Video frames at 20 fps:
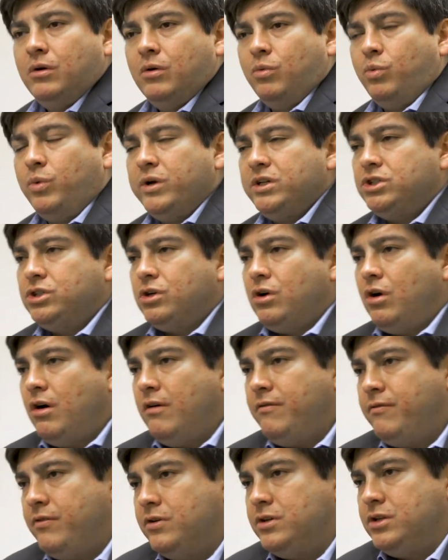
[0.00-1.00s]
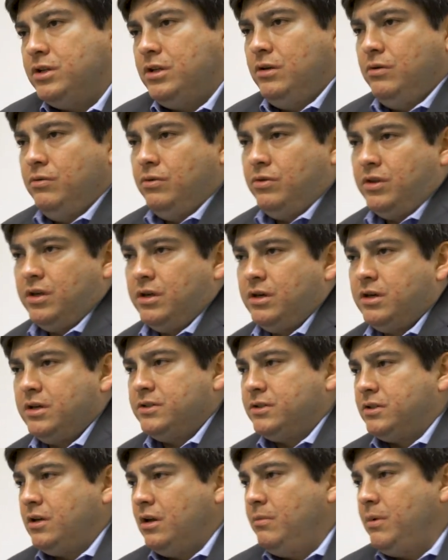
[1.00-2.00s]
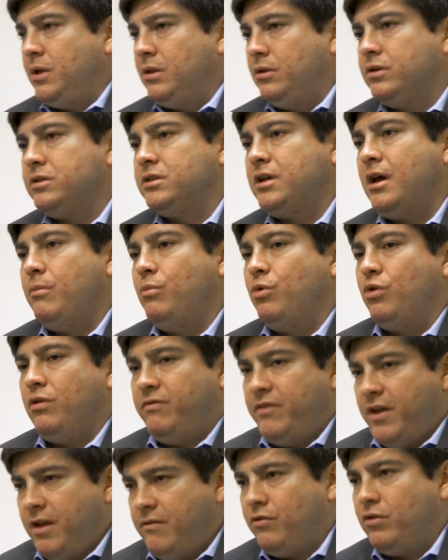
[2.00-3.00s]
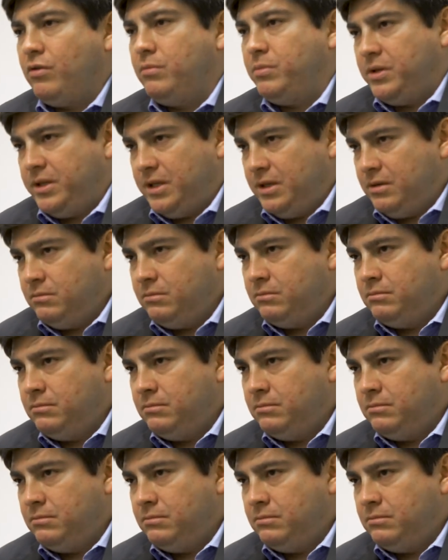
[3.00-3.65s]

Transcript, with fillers: Which offer do you think is gonna be looked at more favorably